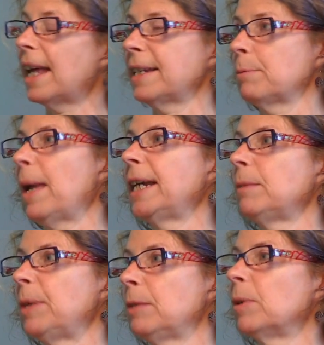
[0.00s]
as many
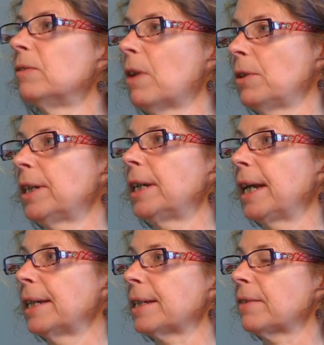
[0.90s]
people voted
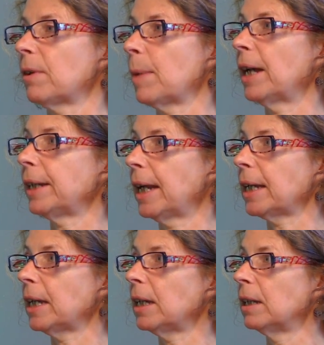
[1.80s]
against Vermont
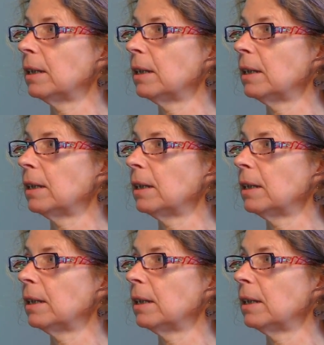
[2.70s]
Yankee.